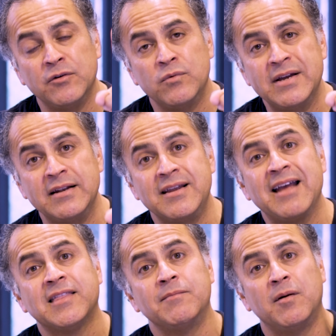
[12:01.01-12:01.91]
to win.
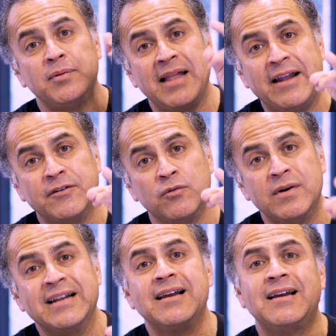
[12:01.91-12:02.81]
Get them a plan to
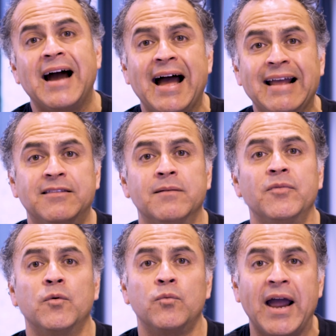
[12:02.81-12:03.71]
win. Guide
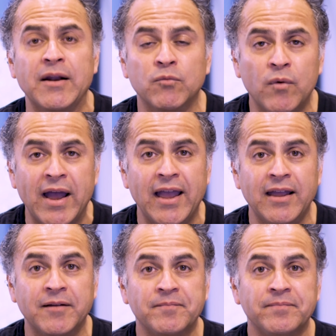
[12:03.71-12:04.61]
them the right
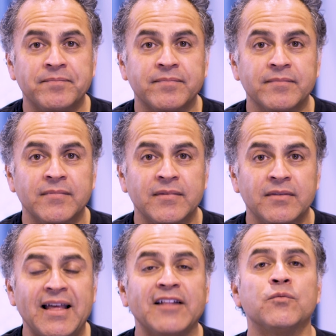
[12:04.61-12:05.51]
way.
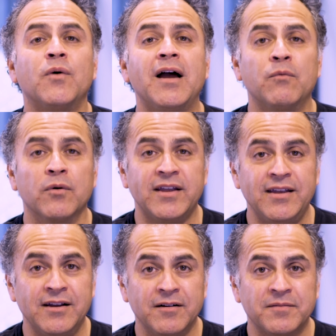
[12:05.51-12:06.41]
That's why we're
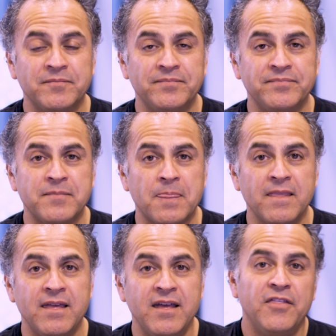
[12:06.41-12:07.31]
here.
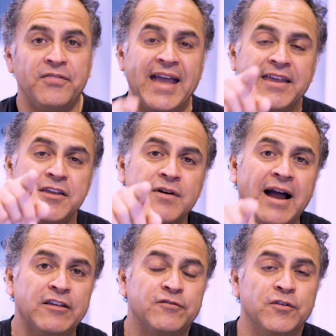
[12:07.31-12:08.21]
Thank you
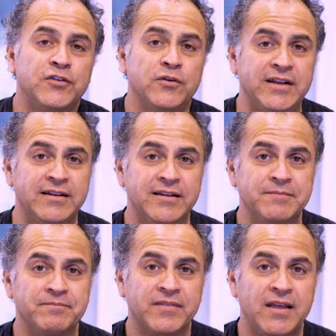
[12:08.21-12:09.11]
guys for tuning
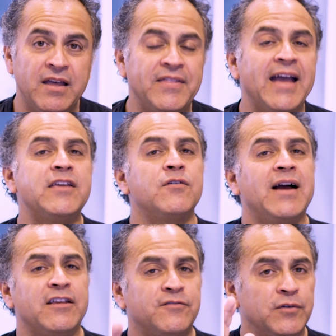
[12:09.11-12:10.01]
in. Thank you
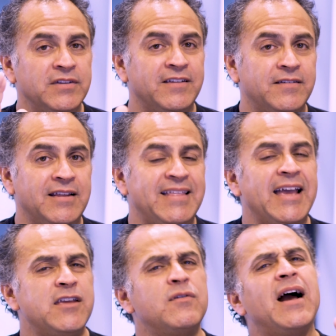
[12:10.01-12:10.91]
guys for listening.
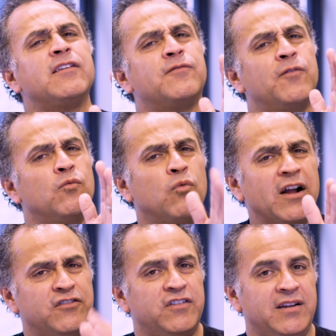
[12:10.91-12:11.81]
Thank you guys for
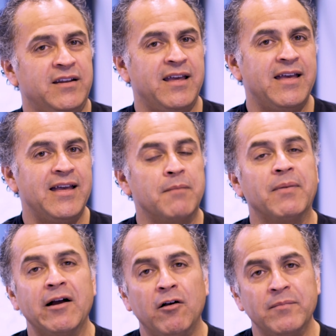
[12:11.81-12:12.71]
watching. And
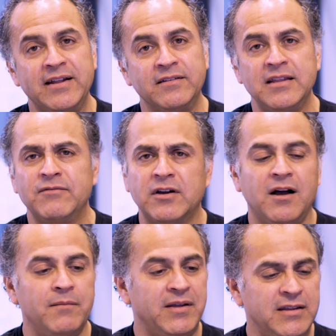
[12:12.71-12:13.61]
by all means, leave a
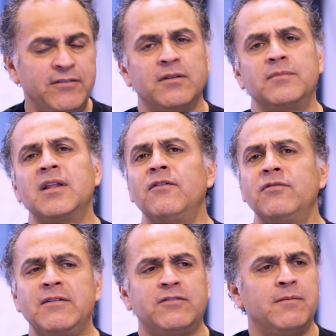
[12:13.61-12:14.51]
comment, leave some
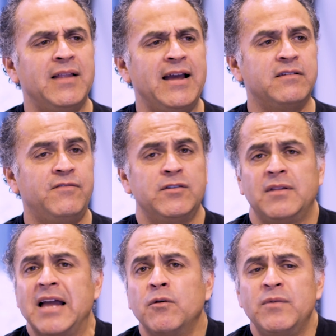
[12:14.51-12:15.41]
love, leave some likes. If you don't
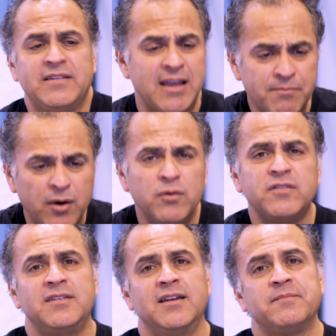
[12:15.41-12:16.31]
like what we say,
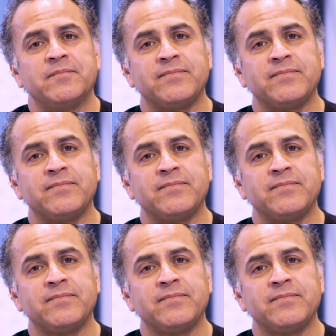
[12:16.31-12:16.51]
post it.